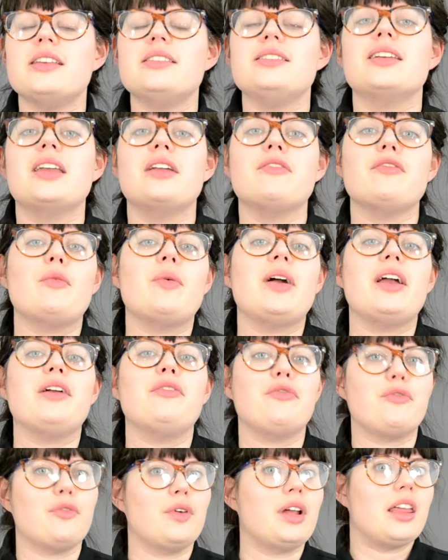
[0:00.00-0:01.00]
is to give away
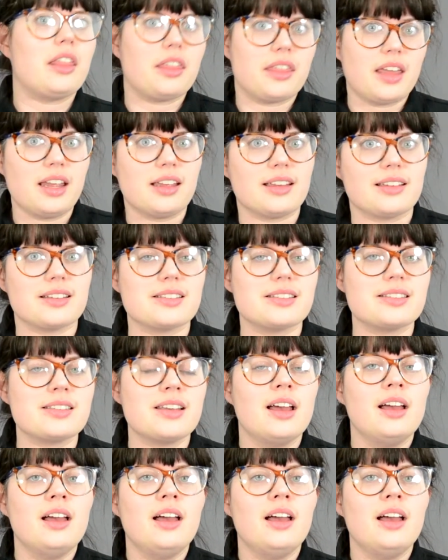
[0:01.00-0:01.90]
free things.